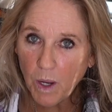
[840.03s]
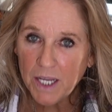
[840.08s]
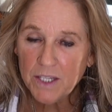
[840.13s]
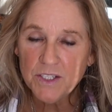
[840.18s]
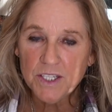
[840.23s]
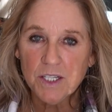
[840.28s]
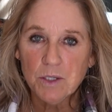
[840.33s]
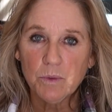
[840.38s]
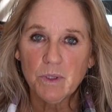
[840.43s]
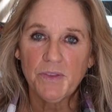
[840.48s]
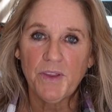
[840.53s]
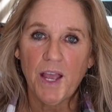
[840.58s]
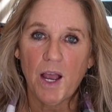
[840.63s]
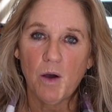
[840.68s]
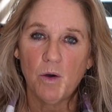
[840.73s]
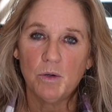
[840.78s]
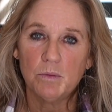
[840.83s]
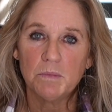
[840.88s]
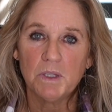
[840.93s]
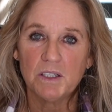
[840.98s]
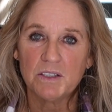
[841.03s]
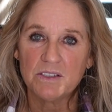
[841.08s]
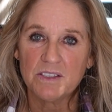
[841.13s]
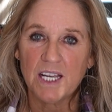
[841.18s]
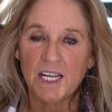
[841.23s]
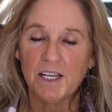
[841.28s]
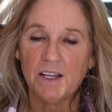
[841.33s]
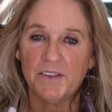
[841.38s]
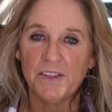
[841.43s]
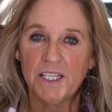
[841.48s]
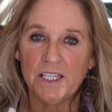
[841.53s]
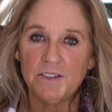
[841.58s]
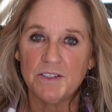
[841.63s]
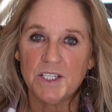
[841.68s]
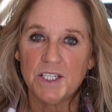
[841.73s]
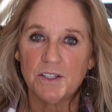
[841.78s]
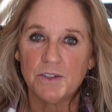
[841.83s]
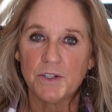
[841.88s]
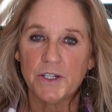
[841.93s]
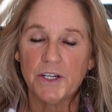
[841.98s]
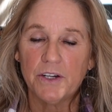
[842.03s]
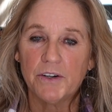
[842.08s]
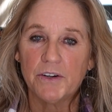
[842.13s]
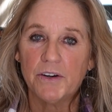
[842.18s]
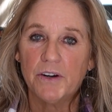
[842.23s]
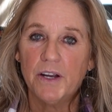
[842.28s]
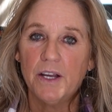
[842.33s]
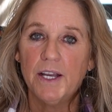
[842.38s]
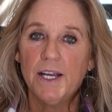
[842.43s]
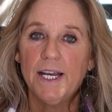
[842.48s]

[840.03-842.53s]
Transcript: idea what that home looks like on the interior.